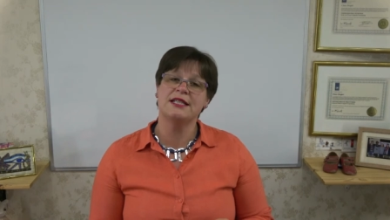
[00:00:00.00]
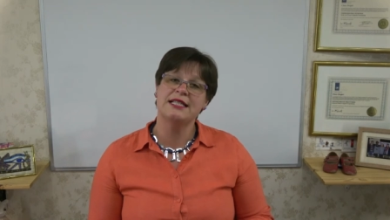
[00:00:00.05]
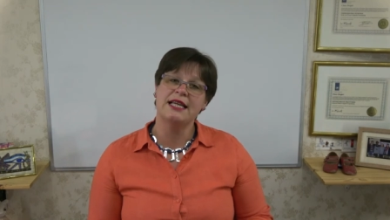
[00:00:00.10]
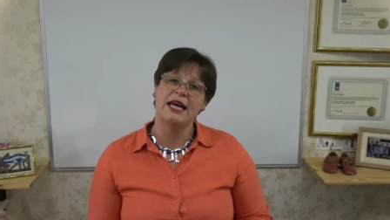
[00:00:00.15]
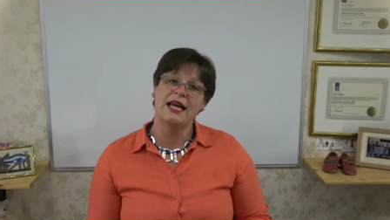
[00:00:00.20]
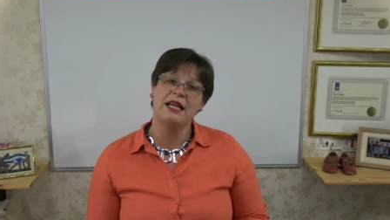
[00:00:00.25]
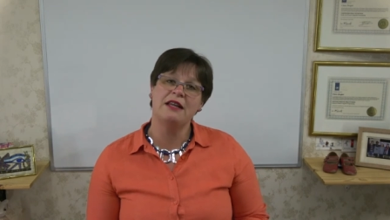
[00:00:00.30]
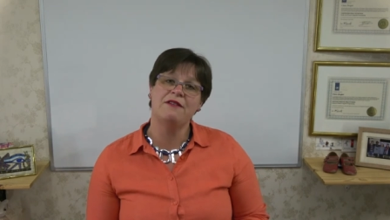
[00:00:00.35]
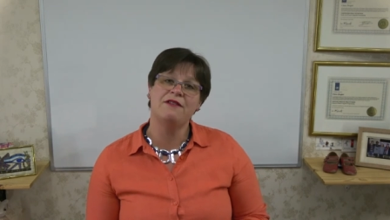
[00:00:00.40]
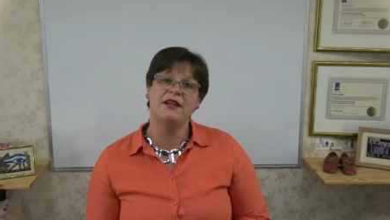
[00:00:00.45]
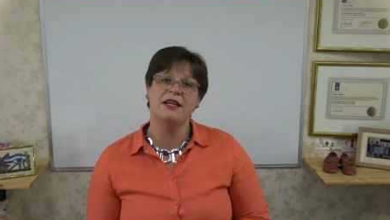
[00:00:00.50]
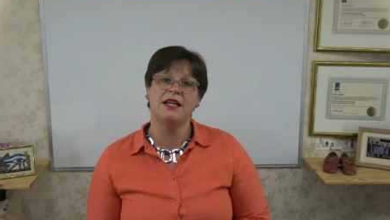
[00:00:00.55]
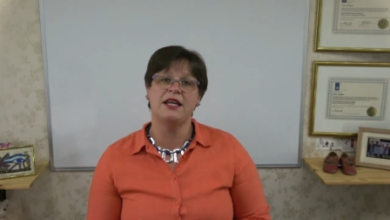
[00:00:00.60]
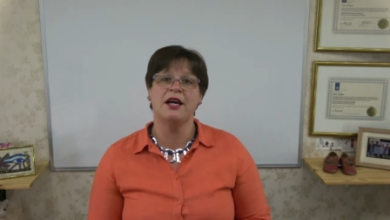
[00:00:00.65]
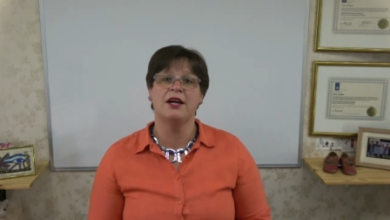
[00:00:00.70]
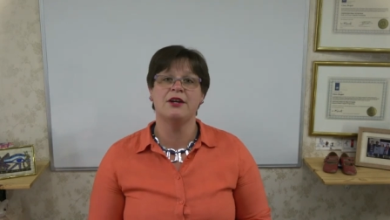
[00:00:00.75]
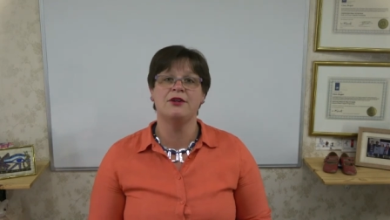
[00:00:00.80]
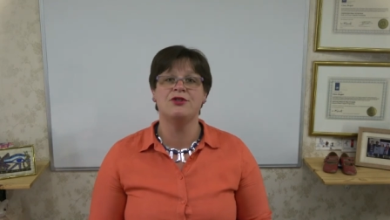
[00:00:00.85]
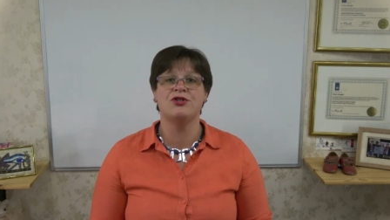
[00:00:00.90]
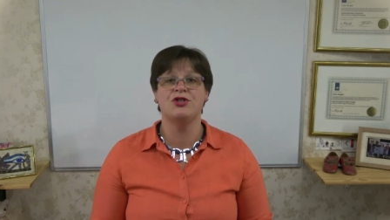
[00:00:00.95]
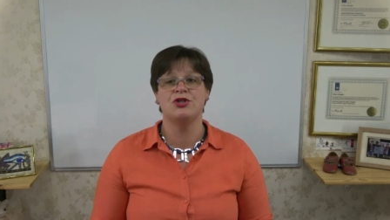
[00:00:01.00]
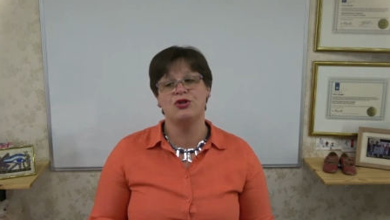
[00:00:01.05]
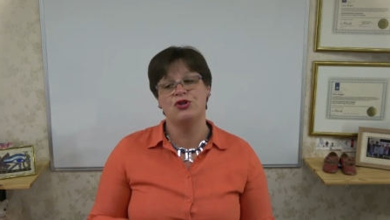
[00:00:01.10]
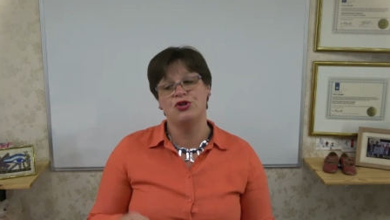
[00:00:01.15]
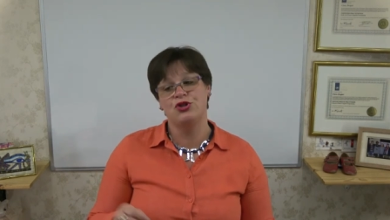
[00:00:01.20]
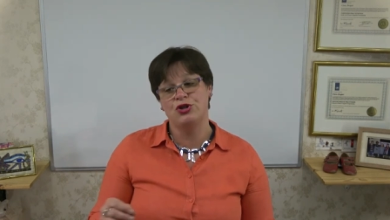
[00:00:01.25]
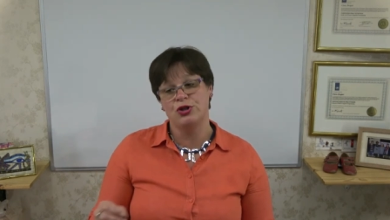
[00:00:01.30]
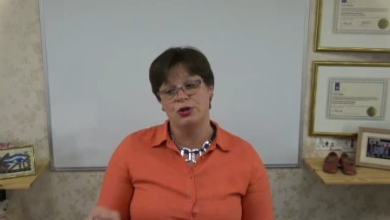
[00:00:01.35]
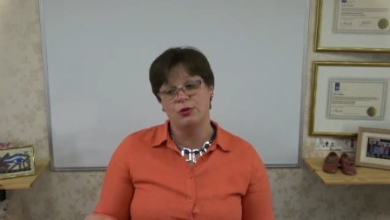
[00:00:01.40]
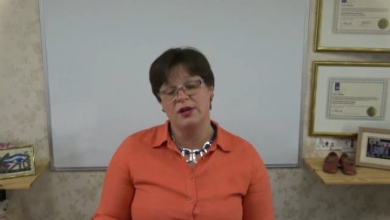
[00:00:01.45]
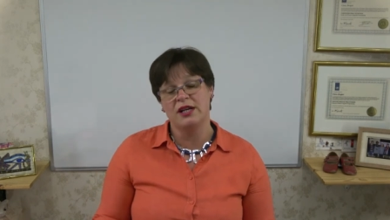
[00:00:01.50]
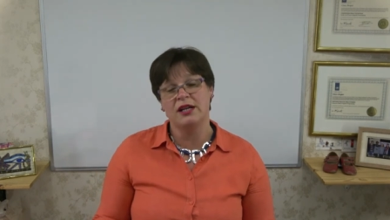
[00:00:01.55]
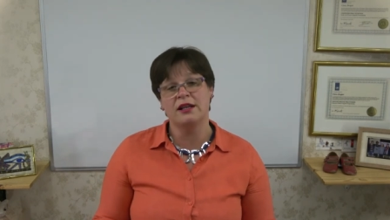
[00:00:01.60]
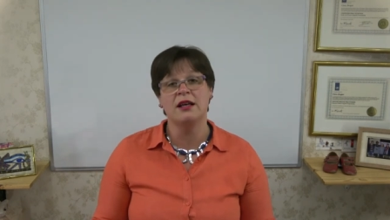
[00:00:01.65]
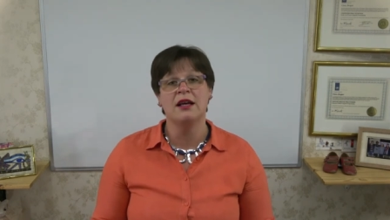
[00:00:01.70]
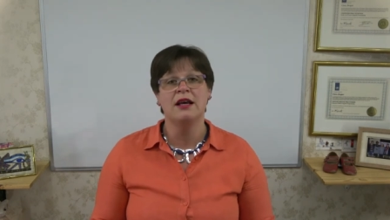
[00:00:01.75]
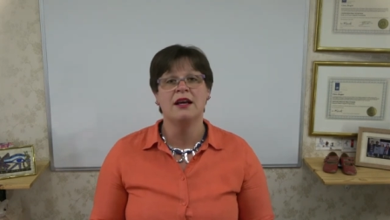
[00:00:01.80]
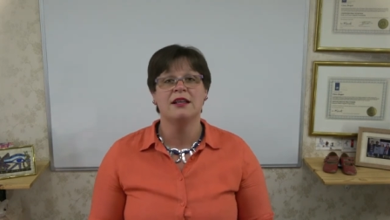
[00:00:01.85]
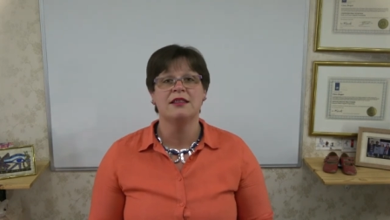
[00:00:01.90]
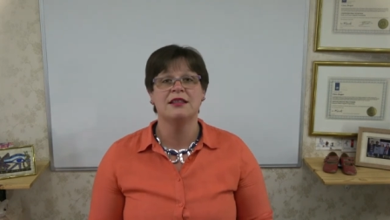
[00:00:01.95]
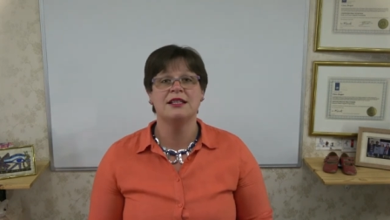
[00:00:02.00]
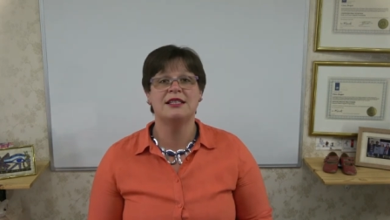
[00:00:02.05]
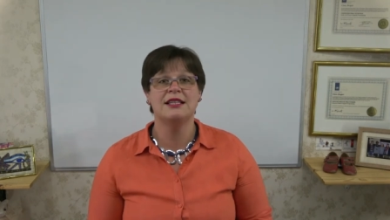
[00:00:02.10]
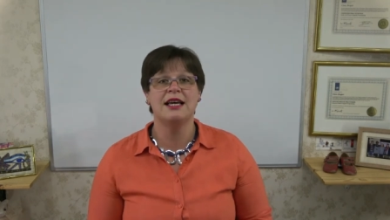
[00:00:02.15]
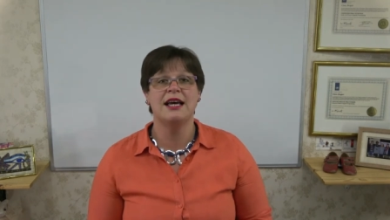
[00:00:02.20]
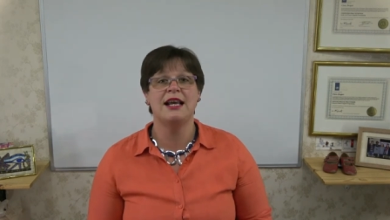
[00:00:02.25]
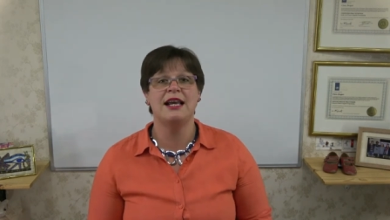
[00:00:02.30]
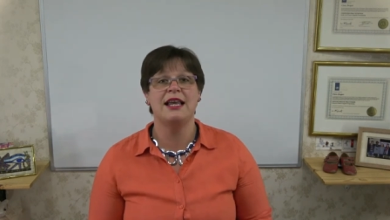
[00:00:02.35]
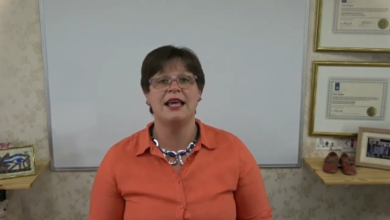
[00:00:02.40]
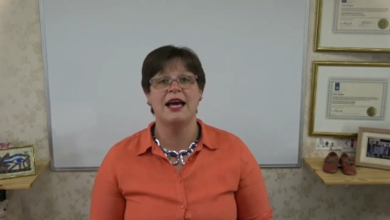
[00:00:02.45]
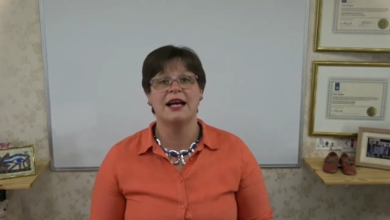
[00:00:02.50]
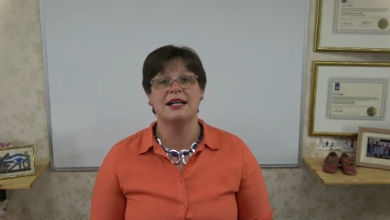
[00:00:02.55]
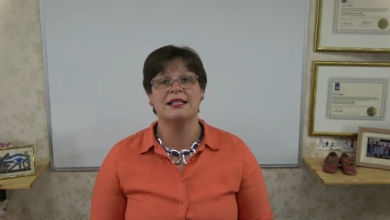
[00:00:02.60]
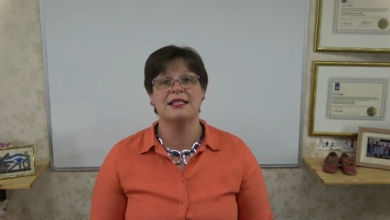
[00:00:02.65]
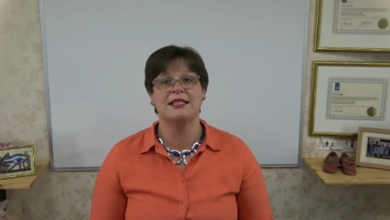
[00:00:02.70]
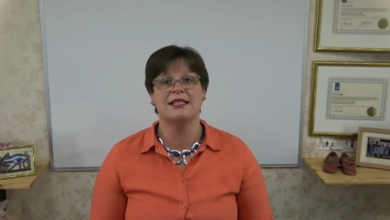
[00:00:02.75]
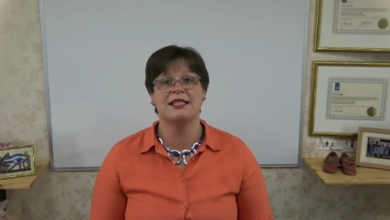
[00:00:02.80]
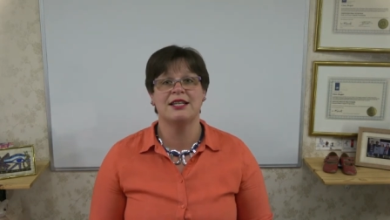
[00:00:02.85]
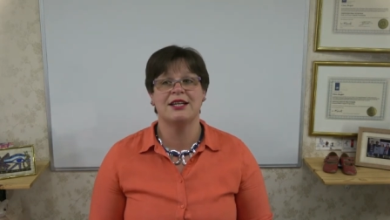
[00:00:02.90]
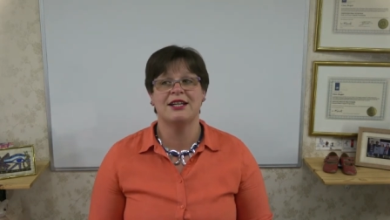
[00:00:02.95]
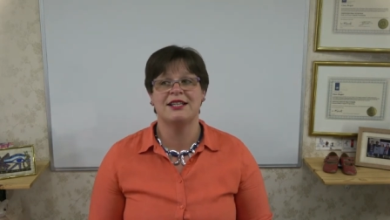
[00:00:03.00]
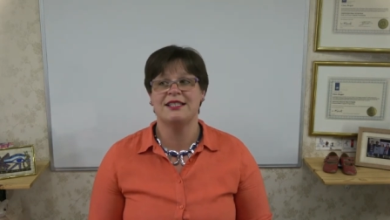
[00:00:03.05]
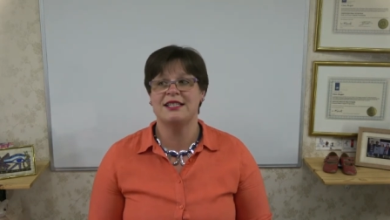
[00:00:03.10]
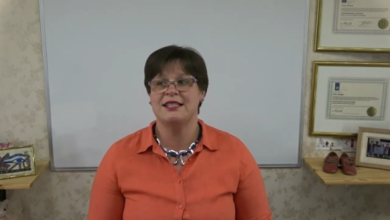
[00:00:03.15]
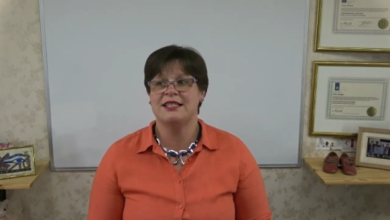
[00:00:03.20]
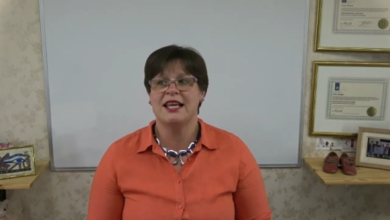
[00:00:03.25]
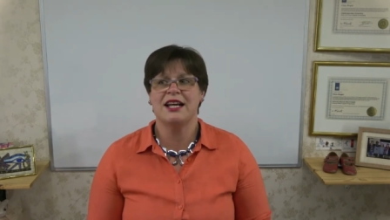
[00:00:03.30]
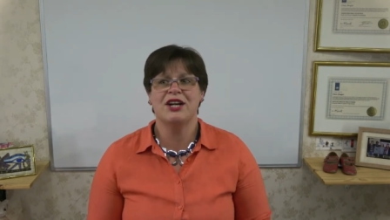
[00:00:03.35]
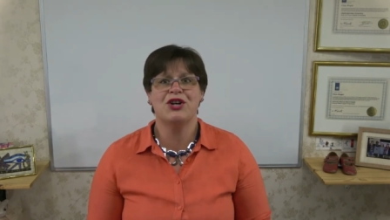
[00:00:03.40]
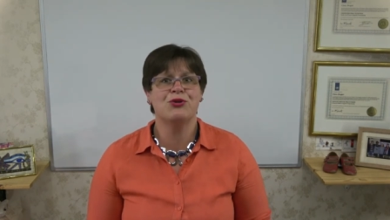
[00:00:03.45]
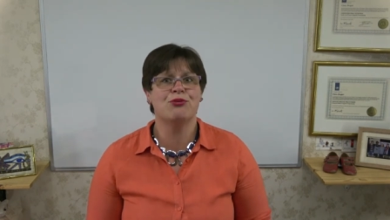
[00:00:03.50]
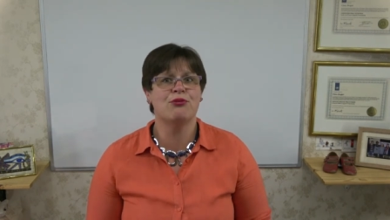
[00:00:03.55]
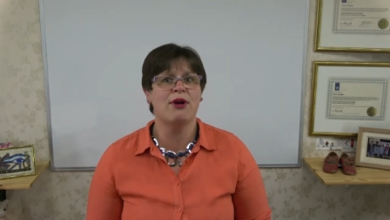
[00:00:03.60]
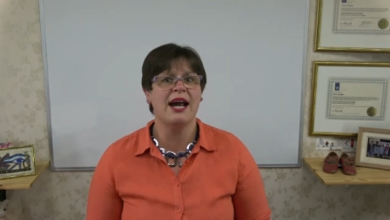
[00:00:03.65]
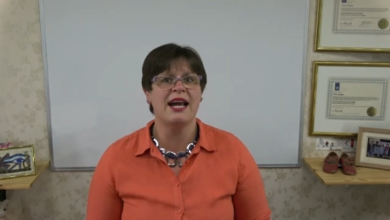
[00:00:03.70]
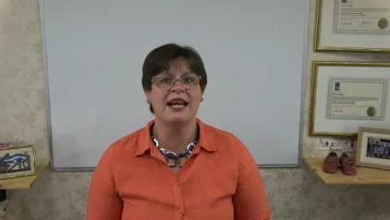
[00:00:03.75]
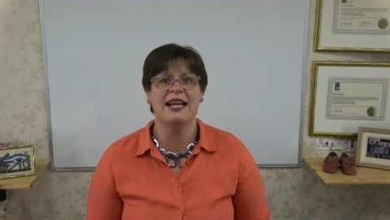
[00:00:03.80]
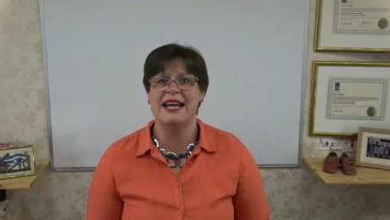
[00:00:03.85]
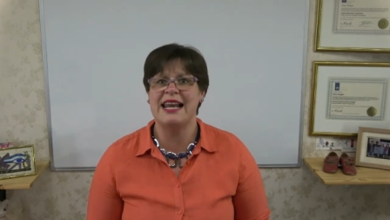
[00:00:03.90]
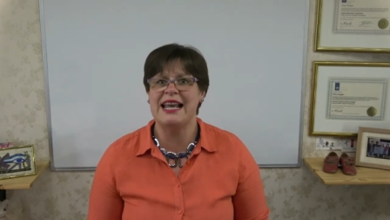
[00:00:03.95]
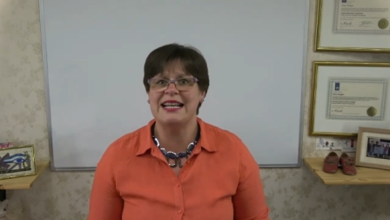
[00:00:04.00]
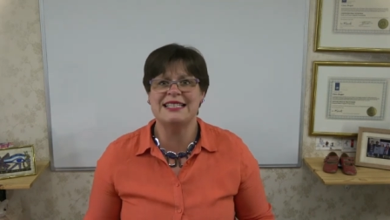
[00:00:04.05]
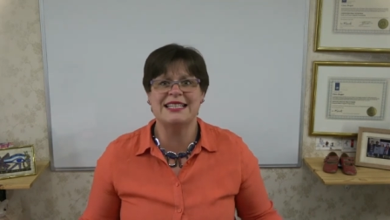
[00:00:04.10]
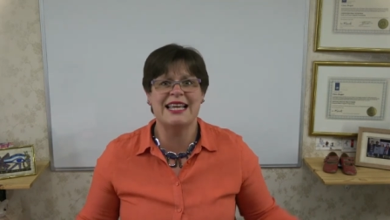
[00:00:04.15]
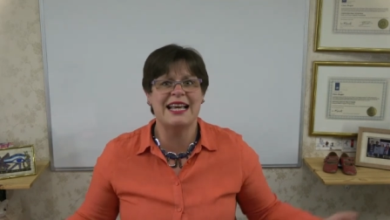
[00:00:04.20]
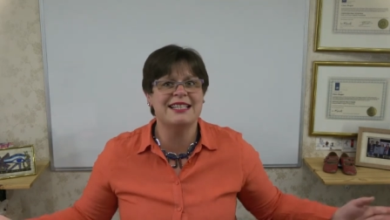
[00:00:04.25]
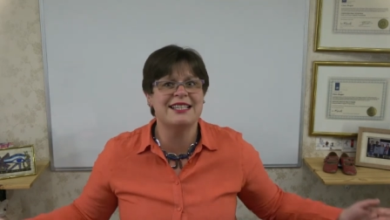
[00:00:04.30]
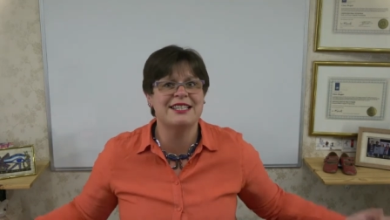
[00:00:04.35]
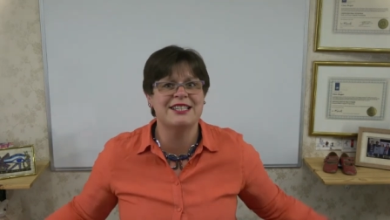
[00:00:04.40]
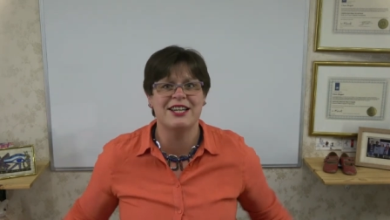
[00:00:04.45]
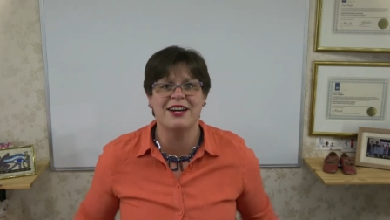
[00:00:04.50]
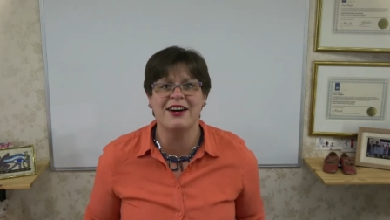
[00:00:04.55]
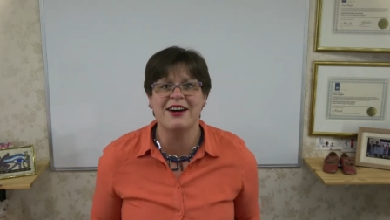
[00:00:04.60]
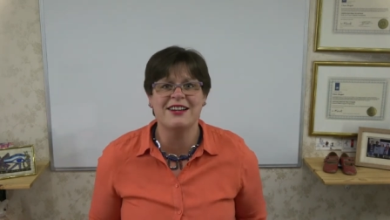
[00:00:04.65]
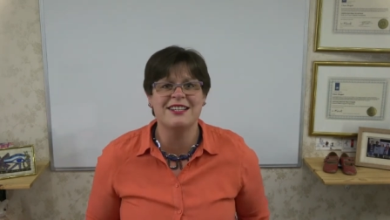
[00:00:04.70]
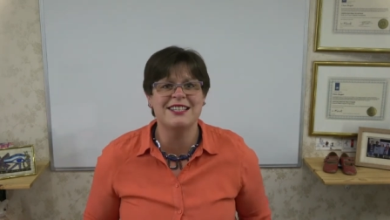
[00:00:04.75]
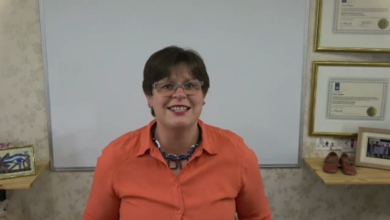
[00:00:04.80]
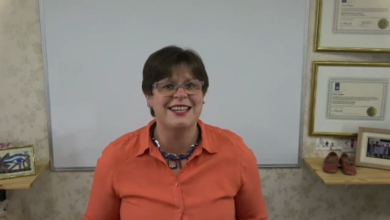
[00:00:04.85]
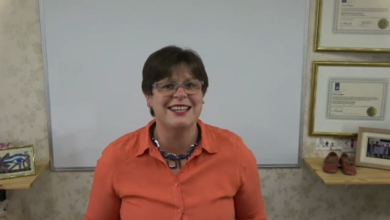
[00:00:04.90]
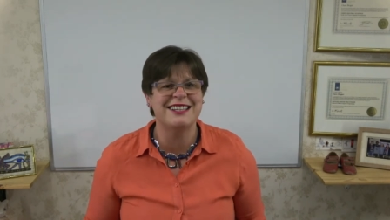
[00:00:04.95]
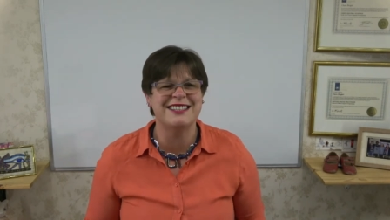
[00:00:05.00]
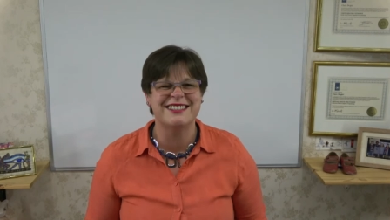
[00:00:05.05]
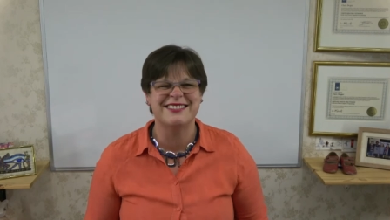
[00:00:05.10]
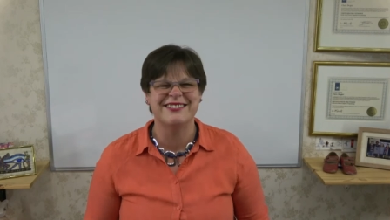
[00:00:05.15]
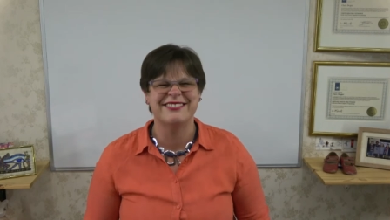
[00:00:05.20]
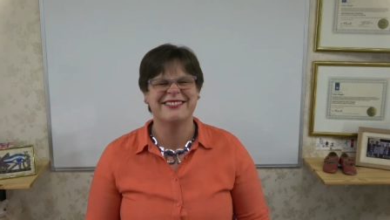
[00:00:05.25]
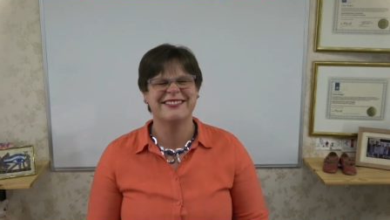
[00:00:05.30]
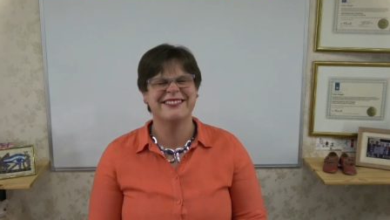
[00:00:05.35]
daily videos and doing the daily exercises, then great, let's get started.